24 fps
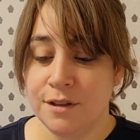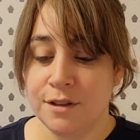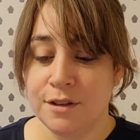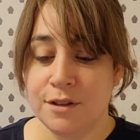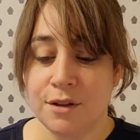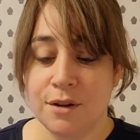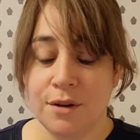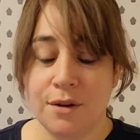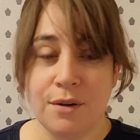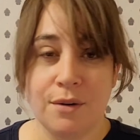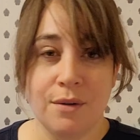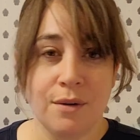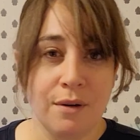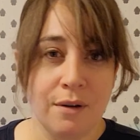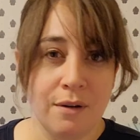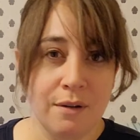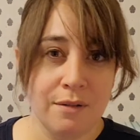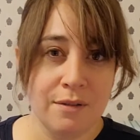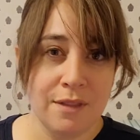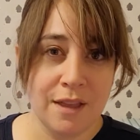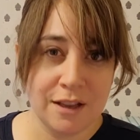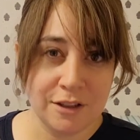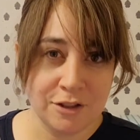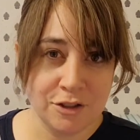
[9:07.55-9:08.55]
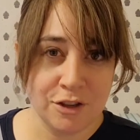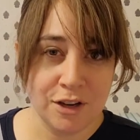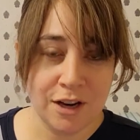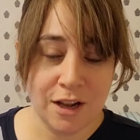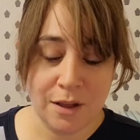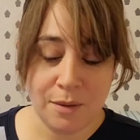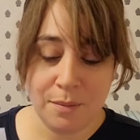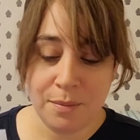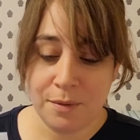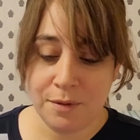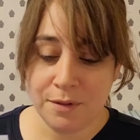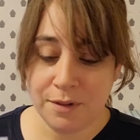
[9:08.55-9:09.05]
So that should
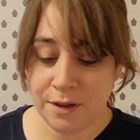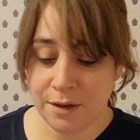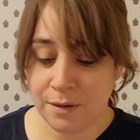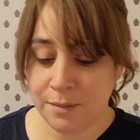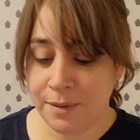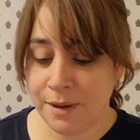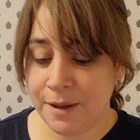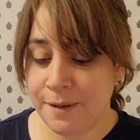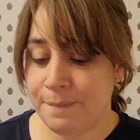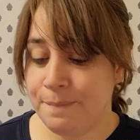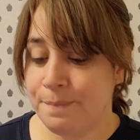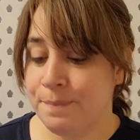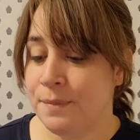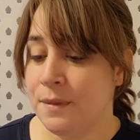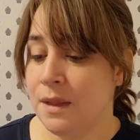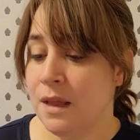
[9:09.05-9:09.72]
help a little bit.